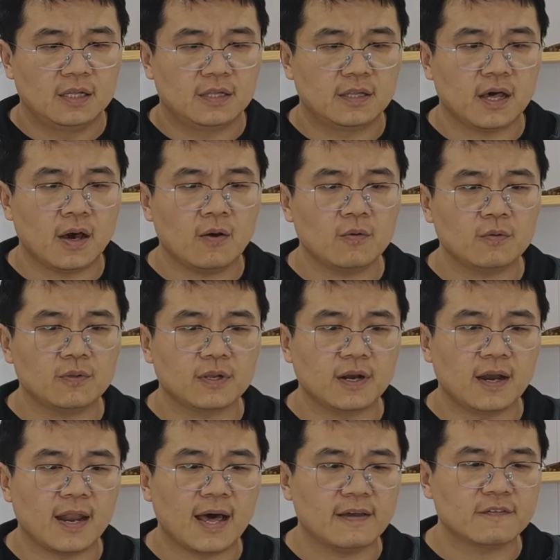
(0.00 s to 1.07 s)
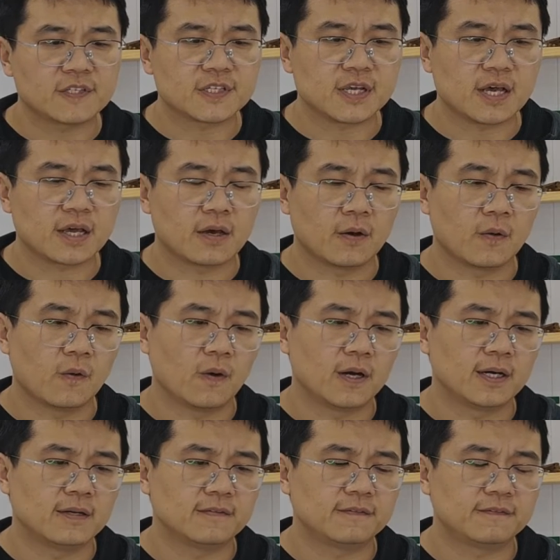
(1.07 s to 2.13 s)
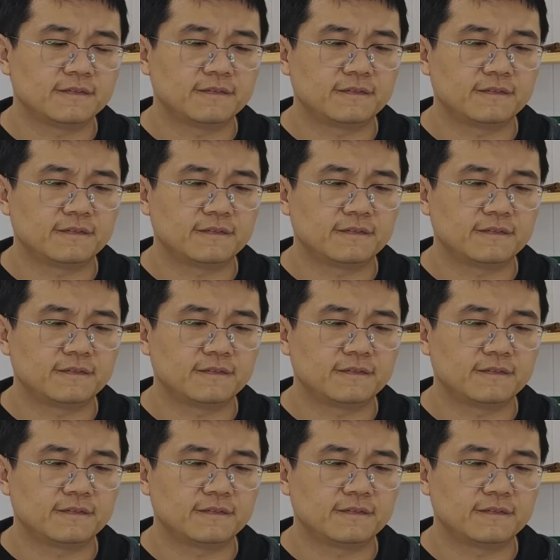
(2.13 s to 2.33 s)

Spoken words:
Though the life cycle of